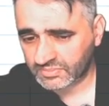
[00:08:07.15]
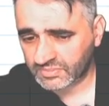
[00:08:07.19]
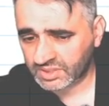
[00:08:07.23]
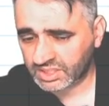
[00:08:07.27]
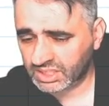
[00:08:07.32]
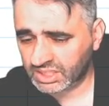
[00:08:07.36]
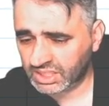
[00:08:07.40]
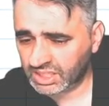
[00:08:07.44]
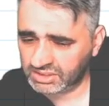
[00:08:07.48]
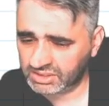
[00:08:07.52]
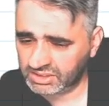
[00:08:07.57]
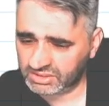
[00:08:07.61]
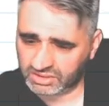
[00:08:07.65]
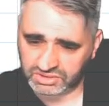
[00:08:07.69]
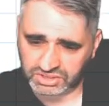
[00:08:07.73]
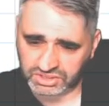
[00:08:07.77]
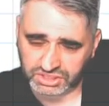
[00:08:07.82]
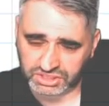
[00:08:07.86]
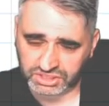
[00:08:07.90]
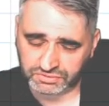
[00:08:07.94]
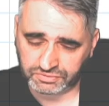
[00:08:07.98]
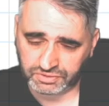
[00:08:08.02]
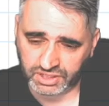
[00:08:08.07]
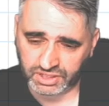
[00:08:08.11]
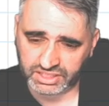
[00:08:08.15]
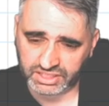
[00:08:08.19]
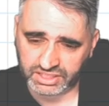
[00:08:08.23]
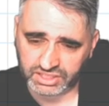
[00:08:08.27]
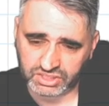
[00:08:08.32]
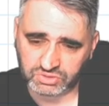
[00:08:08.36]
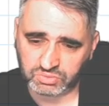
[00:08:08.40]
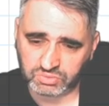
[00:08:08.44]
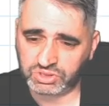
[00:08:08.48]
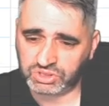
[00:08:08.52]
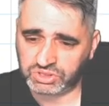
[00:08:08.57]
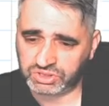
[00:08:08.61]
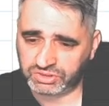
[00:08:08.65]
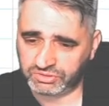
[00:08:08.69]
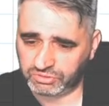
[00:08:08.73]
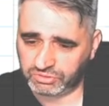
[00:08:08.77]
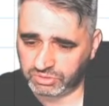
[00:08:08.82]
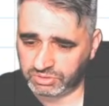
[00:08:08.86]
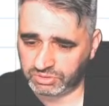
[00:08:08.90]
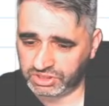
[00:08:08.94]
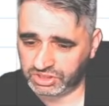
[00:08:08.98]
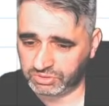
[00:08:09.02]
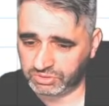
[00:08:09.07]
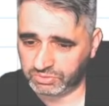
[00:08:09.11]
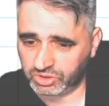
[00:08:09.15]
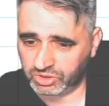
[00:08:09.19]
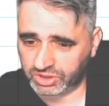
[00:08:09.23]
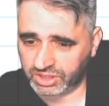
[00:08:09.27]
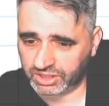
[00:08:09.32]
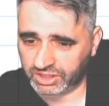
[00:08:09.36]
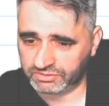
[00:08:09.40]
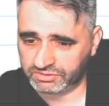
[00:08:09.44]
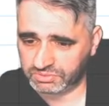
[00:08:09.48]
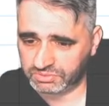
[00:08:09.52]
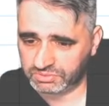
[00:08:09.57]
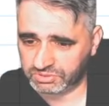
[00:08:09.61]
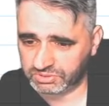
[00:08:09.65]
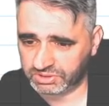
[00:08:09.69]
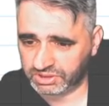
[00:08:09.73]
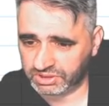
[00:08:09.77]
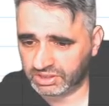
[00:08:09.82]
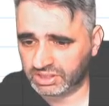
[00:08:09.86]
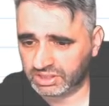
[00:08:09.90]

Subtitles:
Either logic's fine, just whichever one you're more comfortable with.